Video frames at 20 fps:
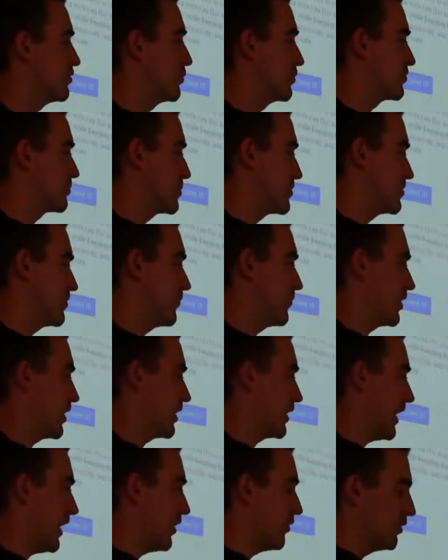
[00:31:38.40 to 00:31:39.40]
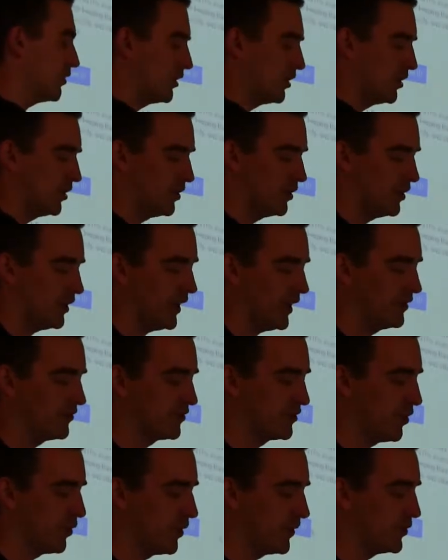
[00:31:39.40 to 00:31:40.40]
to a specific account, and
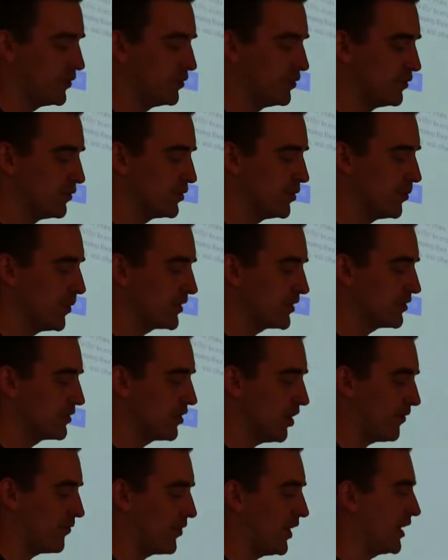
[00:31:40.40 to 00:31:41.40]
so if you do too much stuff,